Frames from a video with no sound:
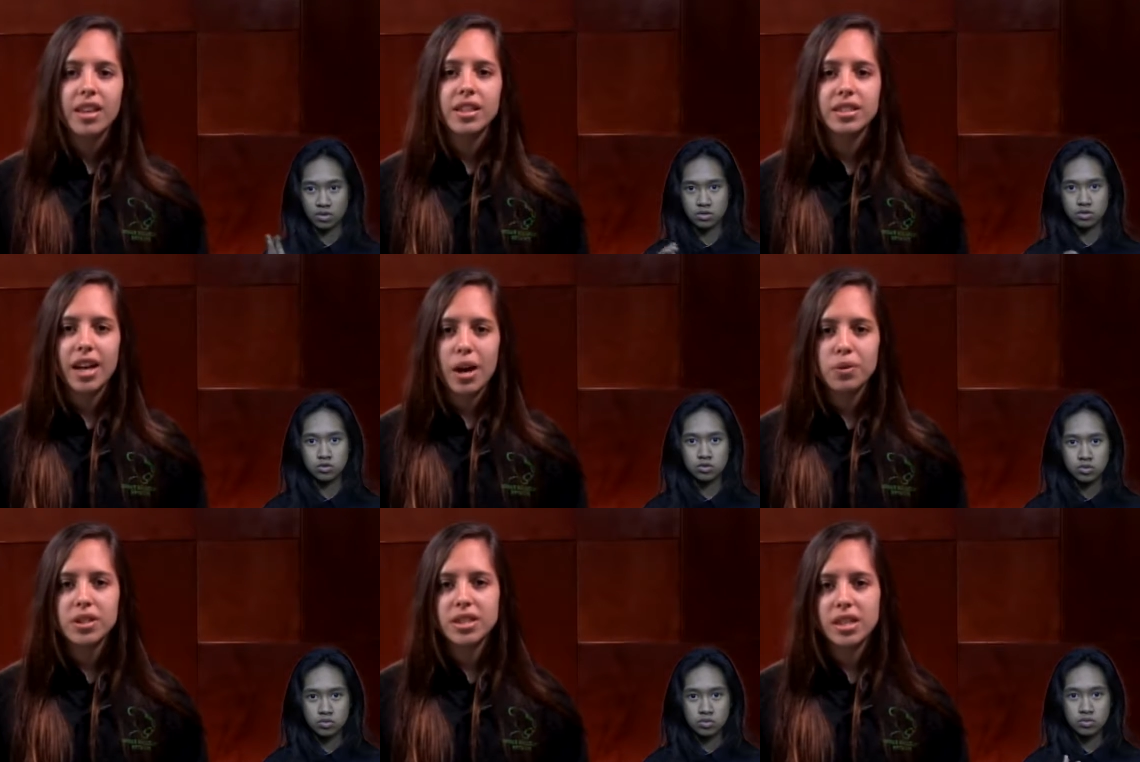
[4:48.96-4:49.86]
Speaker 1: the
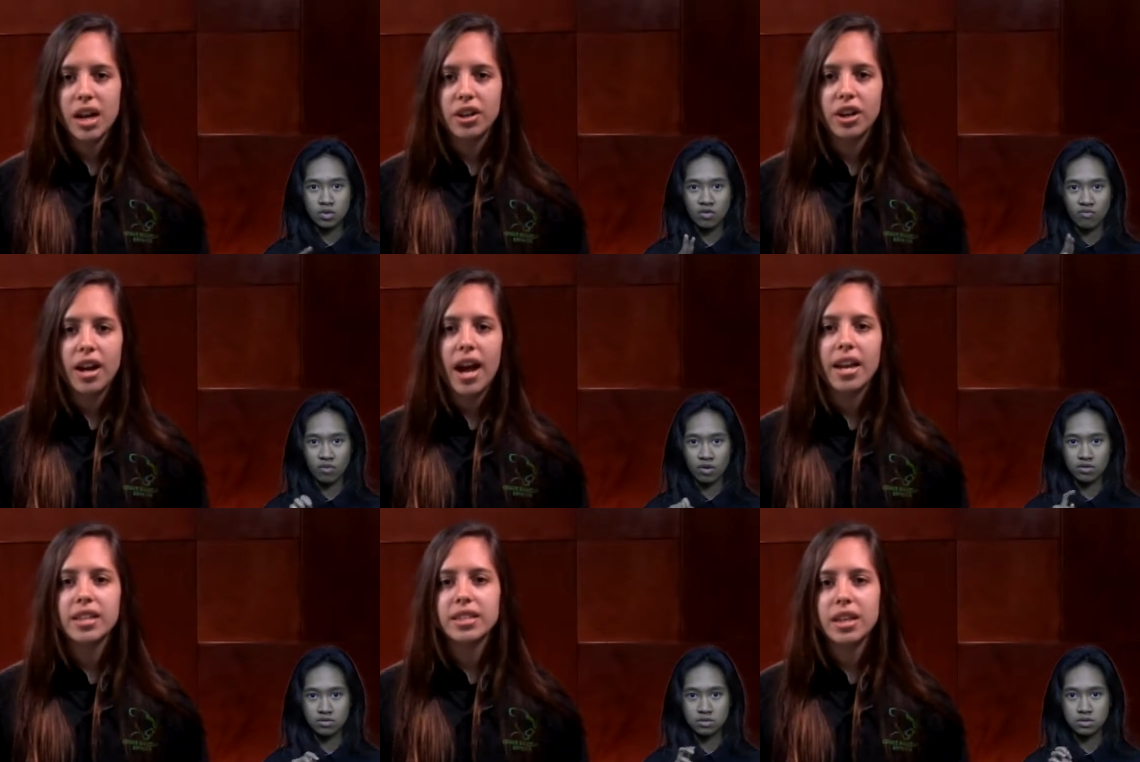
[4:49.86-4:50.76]
tower designer,
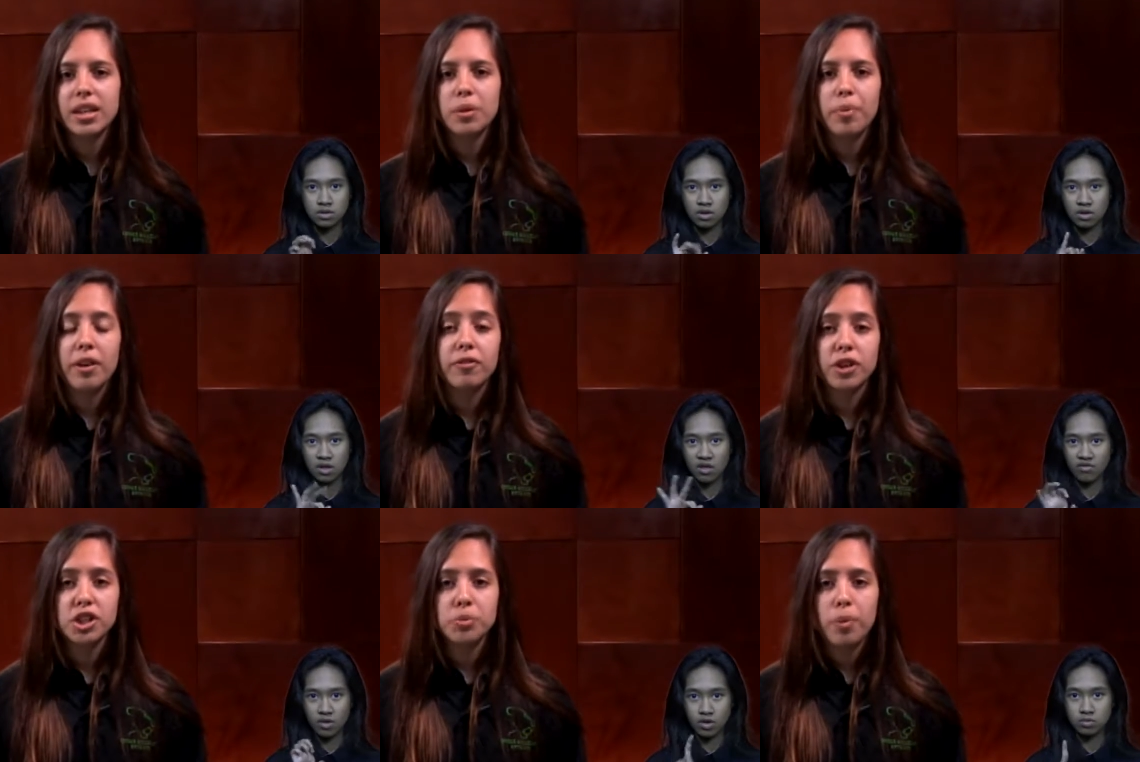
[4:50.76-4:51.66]
and attended by
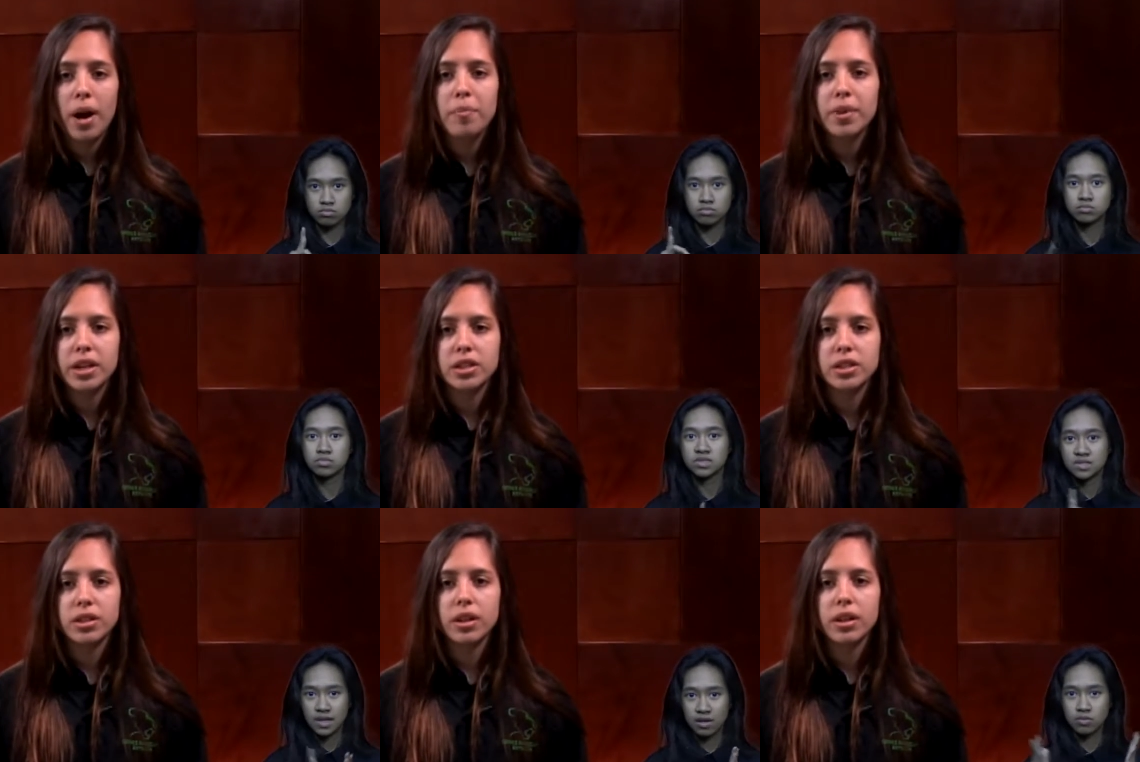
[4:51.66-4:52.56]
French Prime
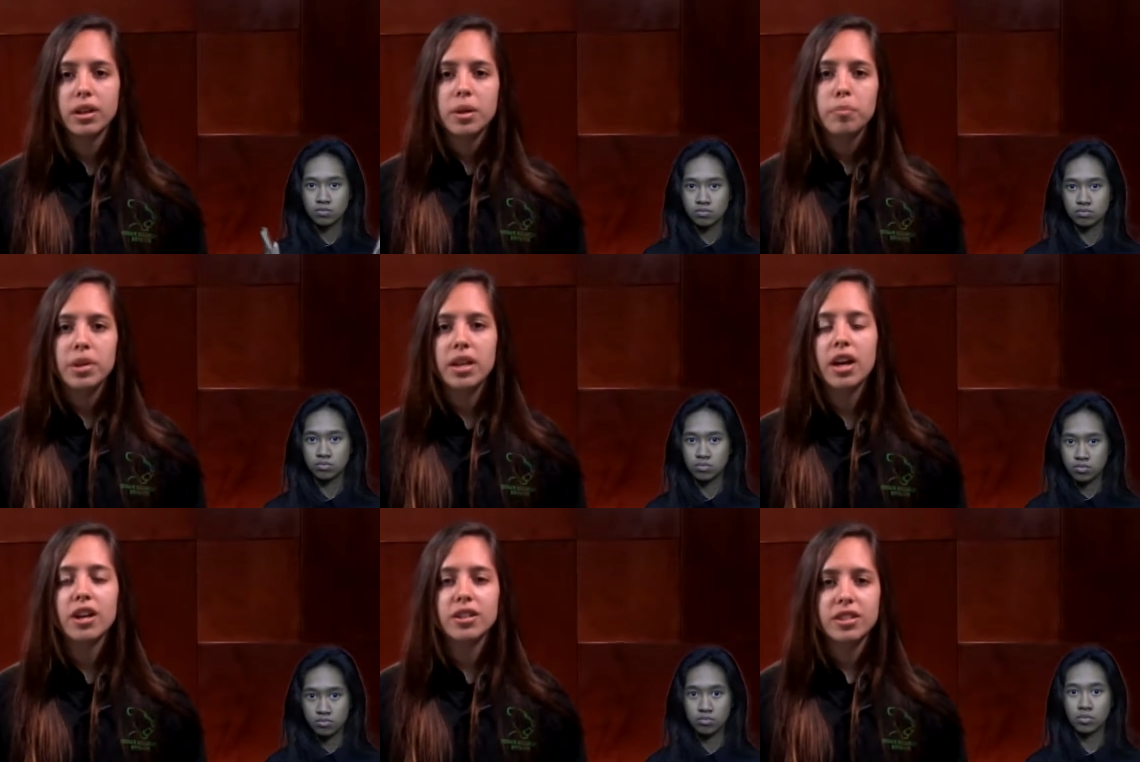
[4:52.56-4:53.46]
Minister
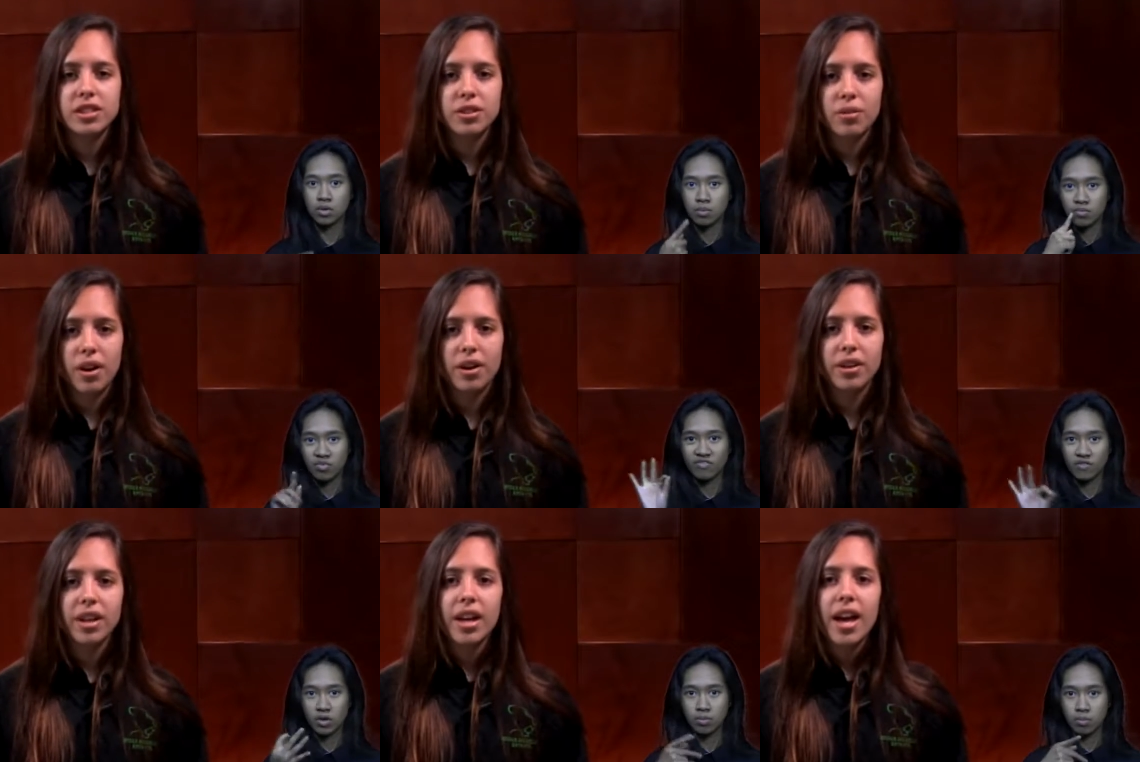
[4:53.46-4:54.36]
Pierre Tirard,